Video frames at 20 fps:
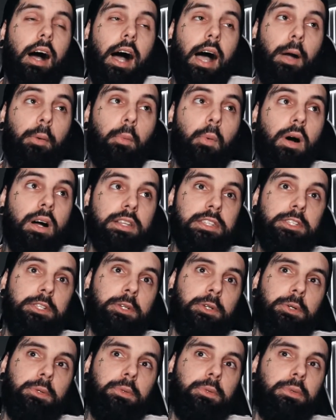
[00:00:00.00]
I want
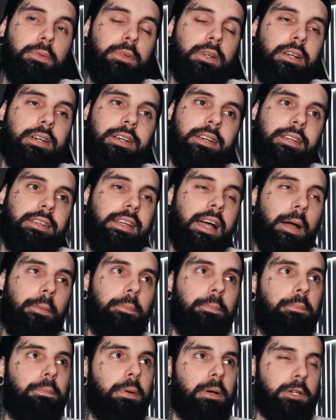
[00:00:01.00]
to
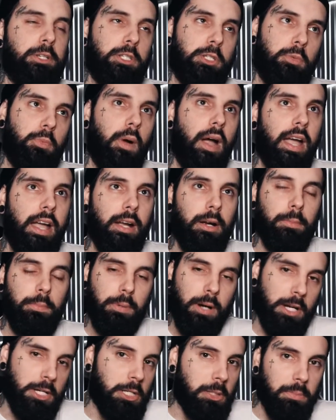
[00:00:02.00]
not persuade or
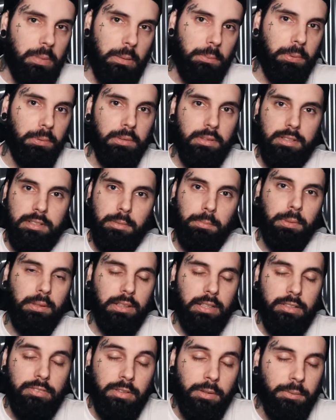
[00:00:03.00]
pressure people into
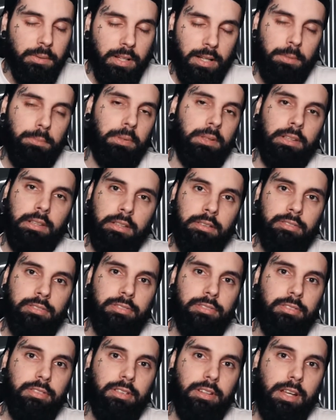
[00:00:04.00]
believing what I believe,
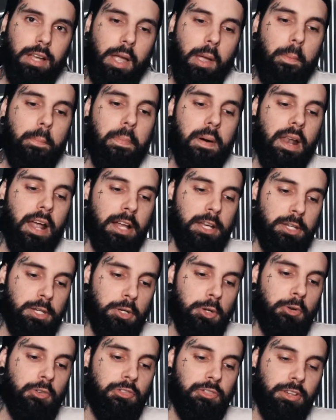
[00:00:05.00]
but I
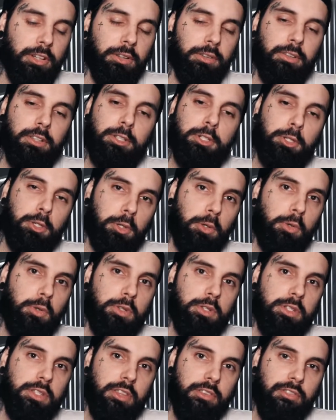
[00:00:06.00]
do feel the
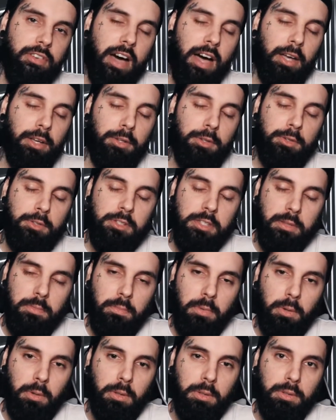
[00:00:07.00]
truths, the values, the
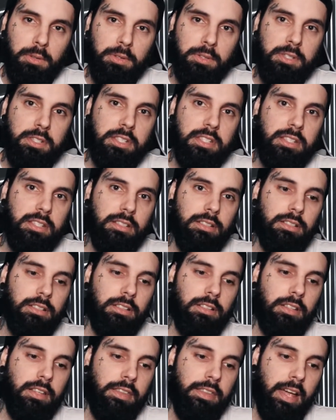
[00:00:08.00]
morals
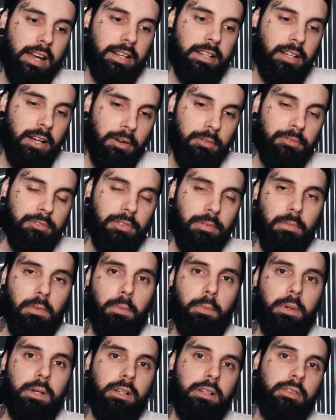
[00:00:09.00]
that come from the
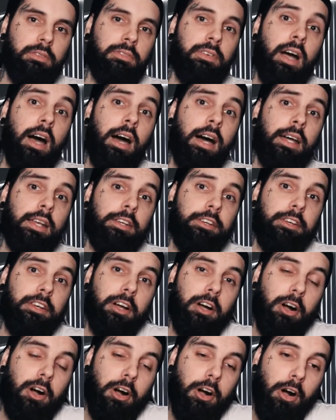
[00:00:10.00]
Word of God
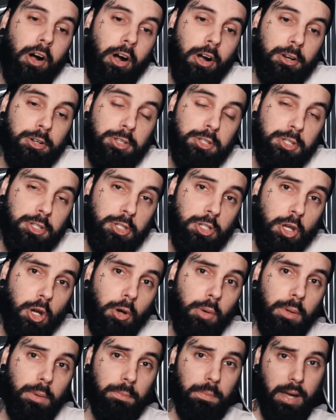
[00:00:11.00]
are
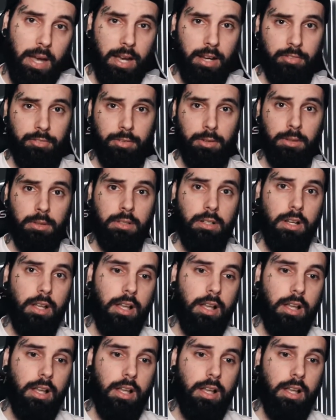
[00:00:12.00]
so impactful